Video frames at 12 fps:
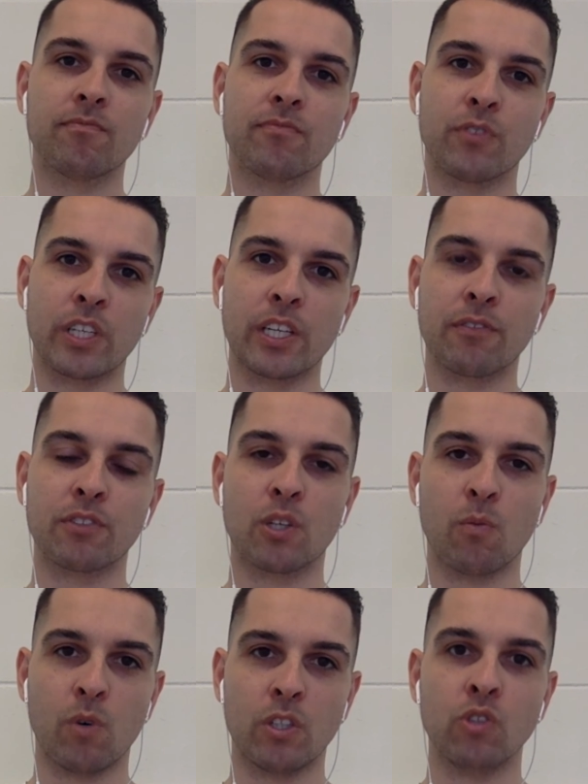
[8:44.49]
forgive
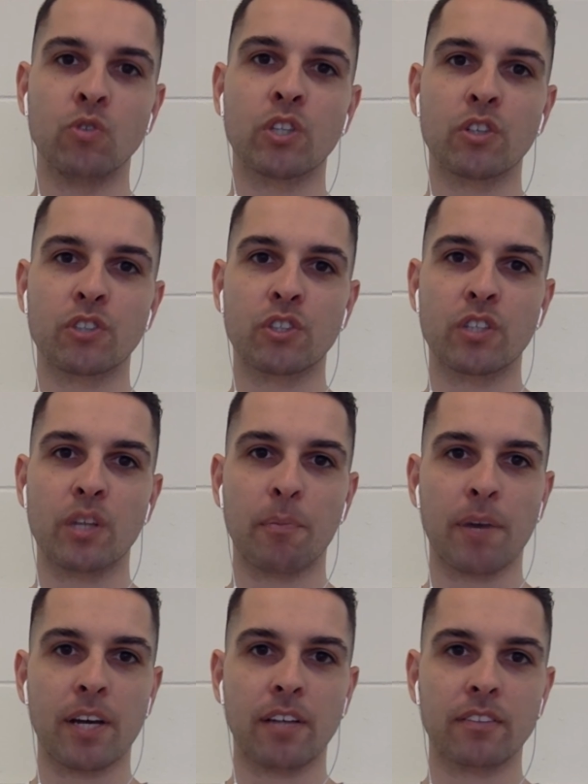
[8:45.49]
someone who's hurt you in the
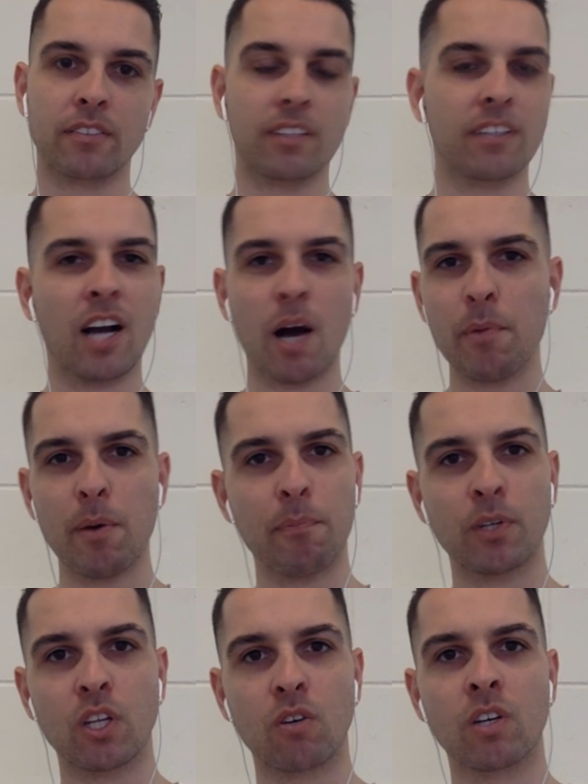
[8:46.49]
past. Comment
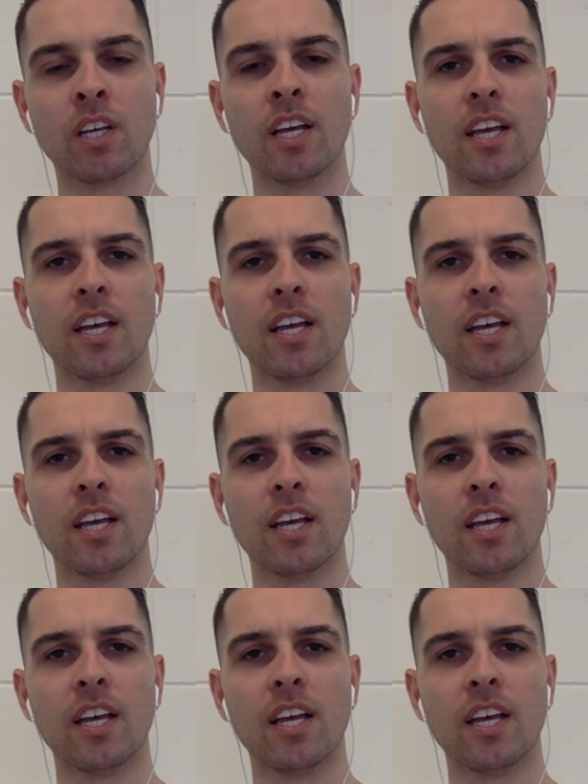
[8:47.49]
below.